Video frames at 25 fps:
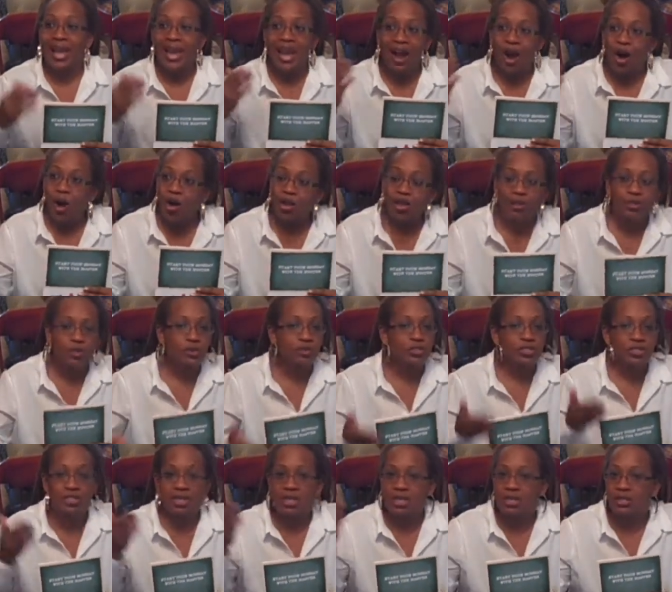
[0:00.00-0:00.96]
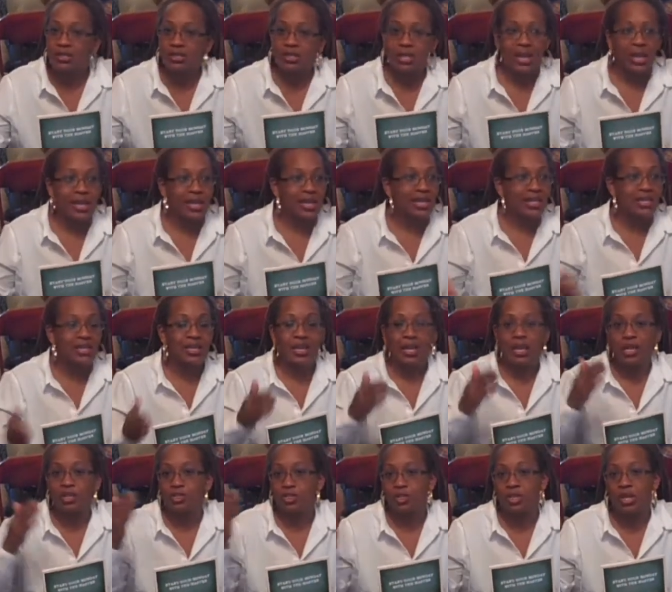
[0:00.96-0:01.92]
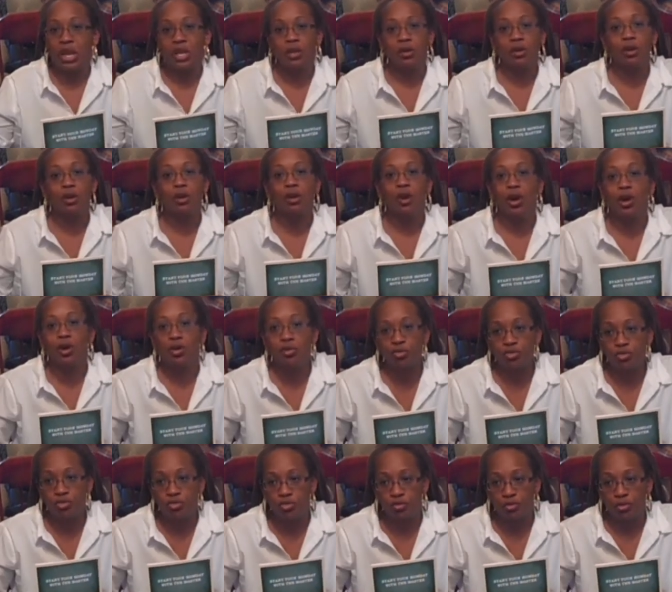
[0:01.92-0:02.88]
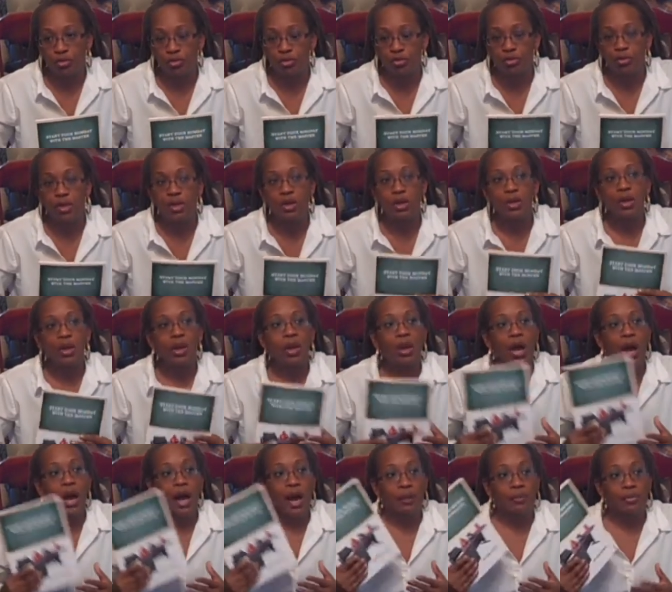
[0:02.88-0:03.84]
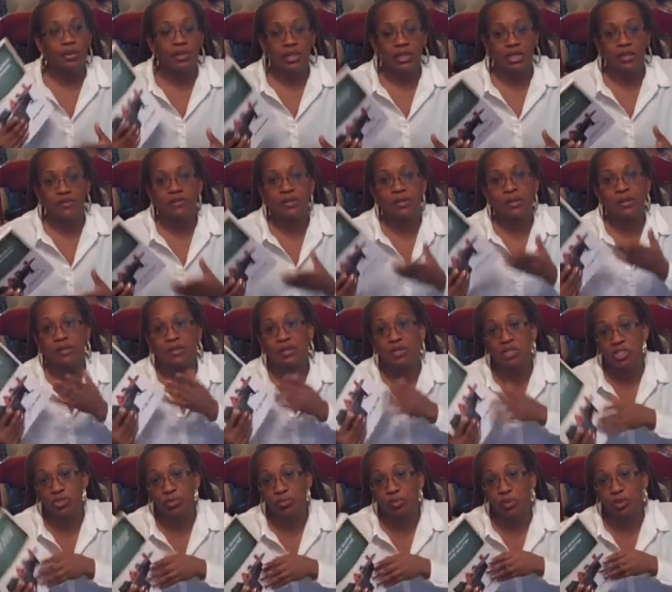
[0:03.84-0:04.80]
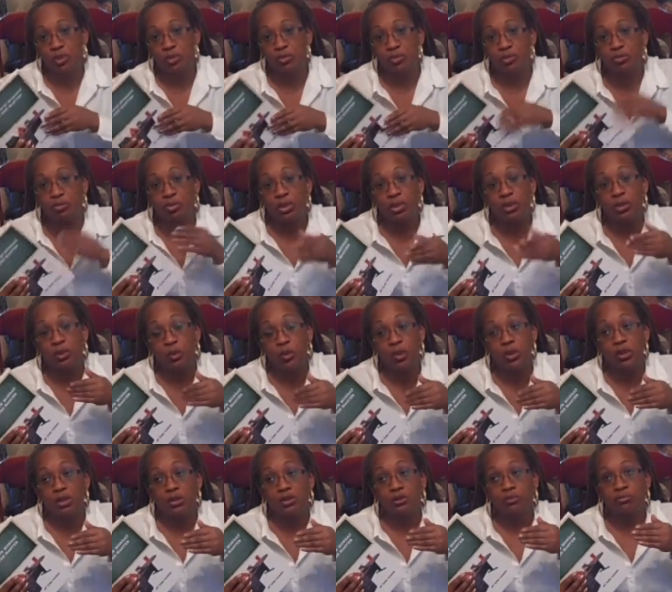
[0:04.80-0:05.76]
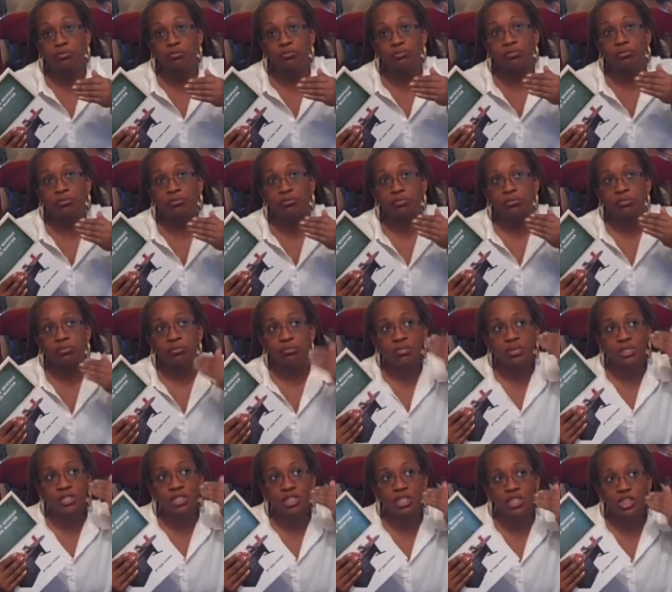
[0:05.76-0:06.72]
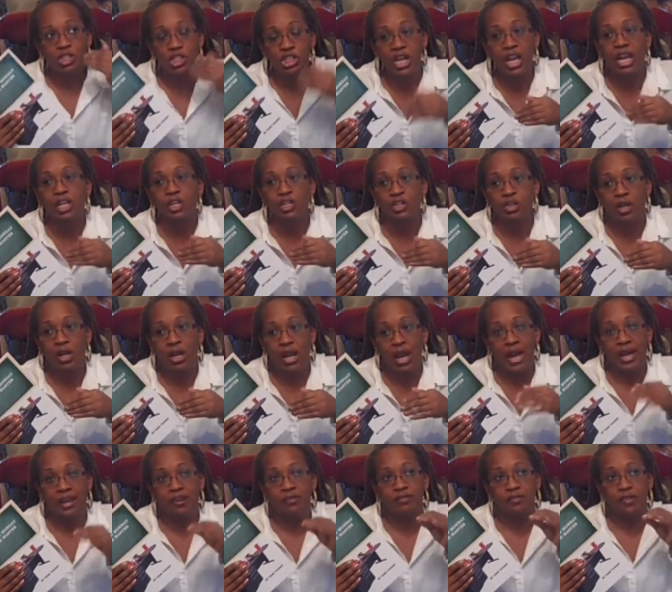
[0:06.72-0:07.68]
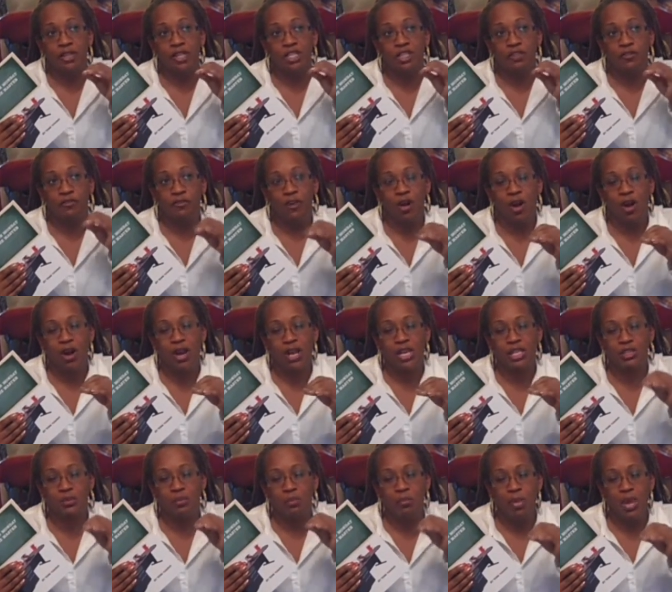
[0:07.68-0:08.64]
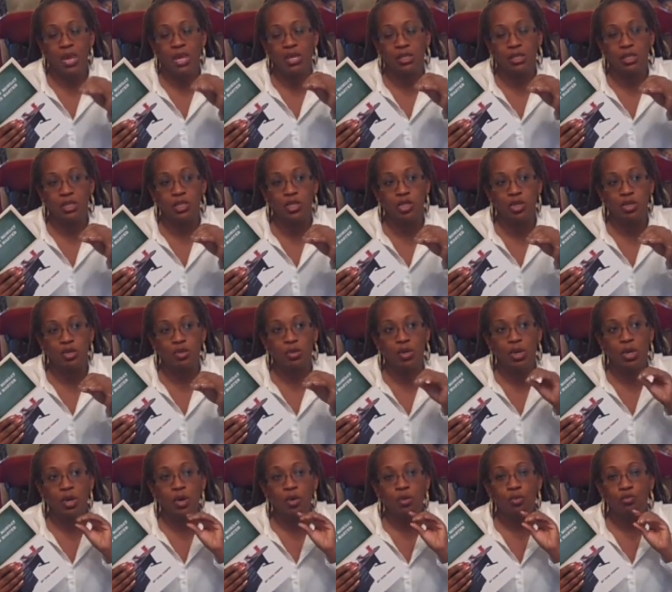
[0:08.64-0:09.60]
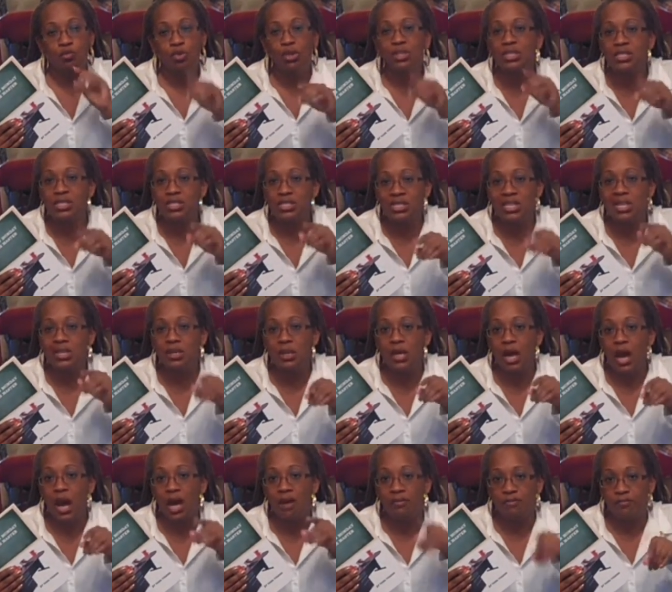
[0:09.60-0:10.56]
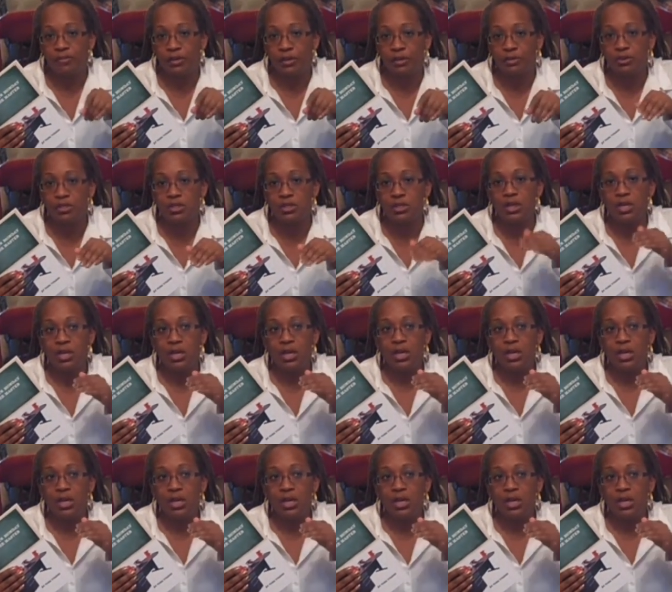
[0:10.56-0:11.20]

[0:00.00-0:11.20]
All of those things that any educator goes through, I believe that this book really will change your life as far as making you really seek God first